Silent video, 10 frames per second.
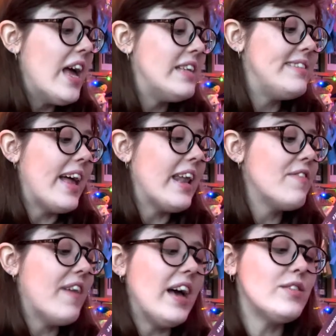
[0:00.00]
Deli
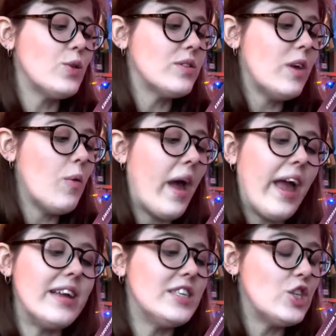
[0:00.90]
fast walks her
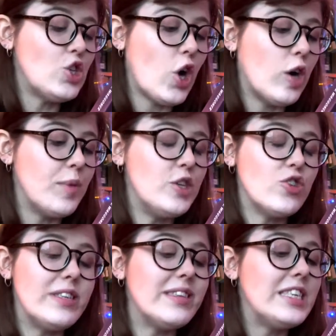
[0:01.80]
way into the job and
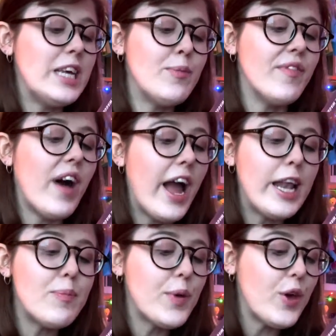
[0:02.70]
joins a team of
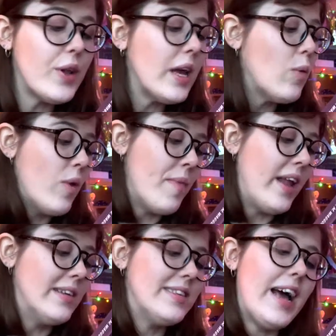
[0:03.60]
highly peculiar
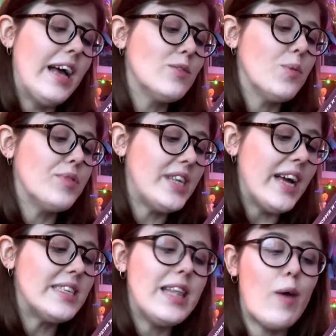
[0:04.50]
women tasked with
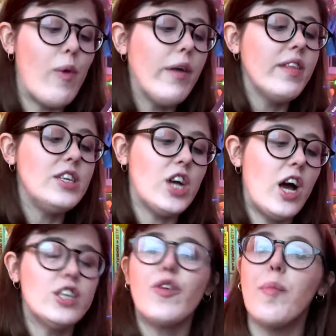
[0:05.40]
protecting their wealthy
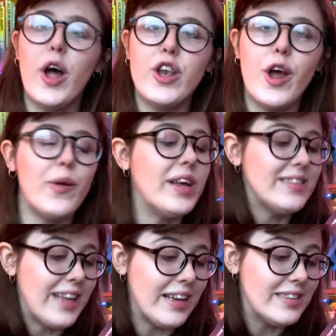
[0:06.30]
charge from unknown
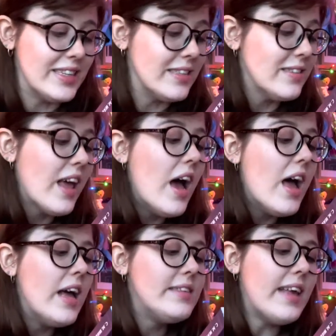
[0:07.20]
assassins.
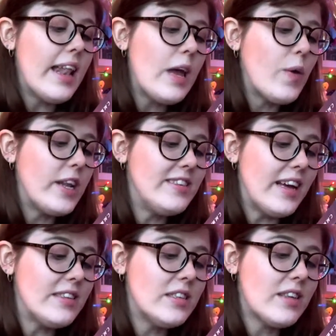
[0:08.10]
Deli quickly
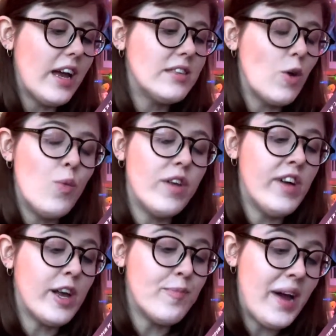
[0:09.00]
sets her sights on one of
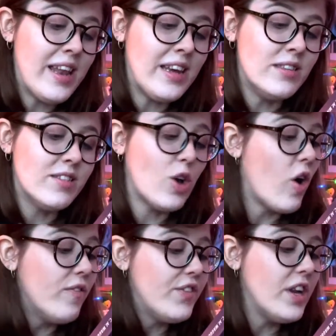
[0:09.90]
her companions, the
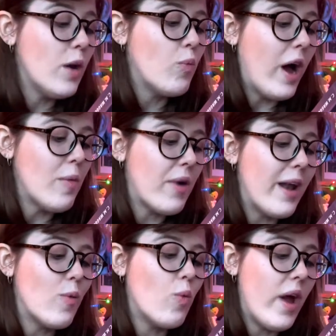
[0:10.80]
confident and
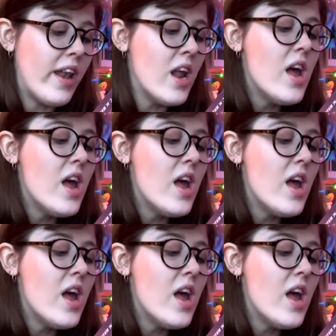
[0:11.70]
well-bred Wynne